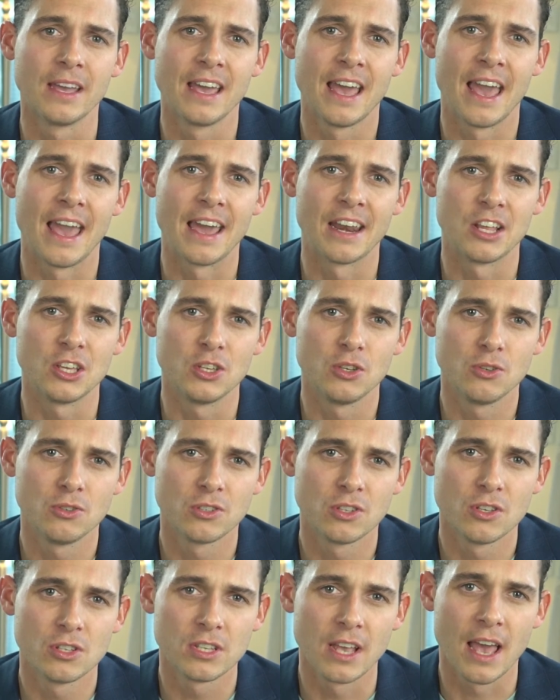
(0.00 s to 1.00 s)
and it
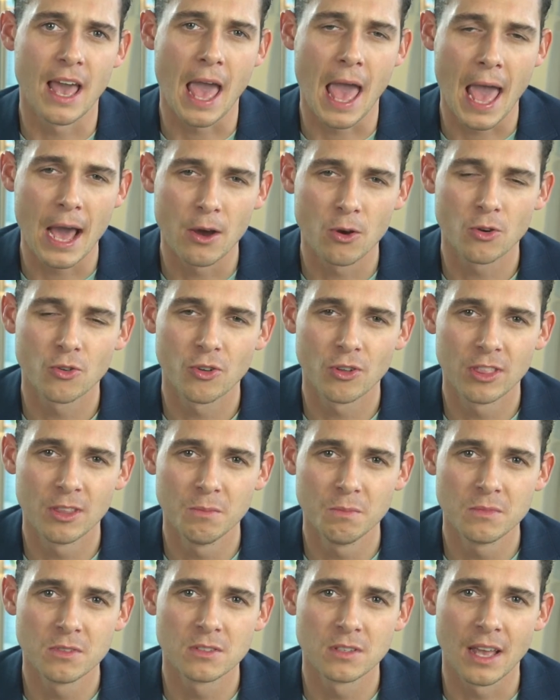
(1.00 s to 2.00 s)
uses
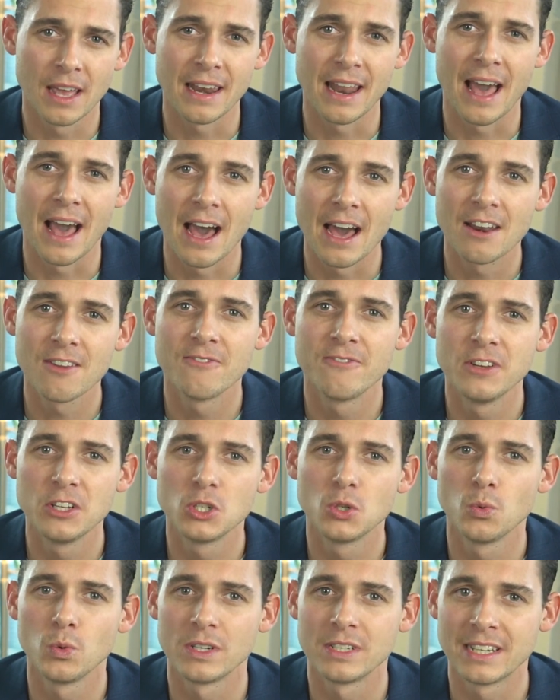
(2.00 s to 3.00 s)
algorithms and
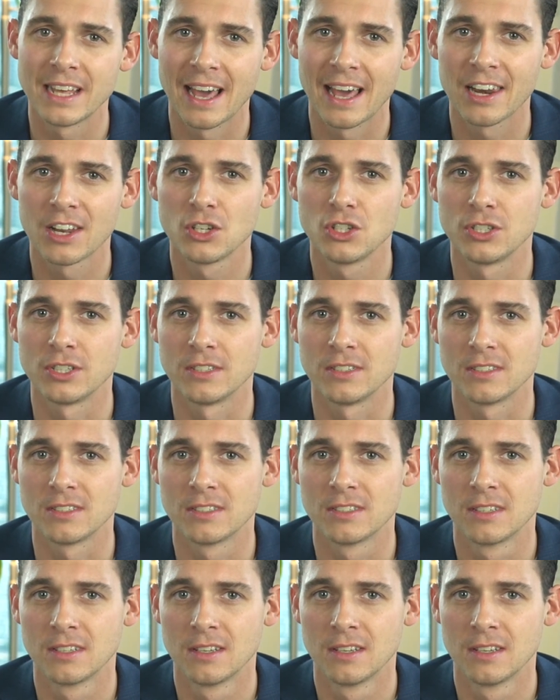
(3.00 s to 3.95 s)
artificial intelligence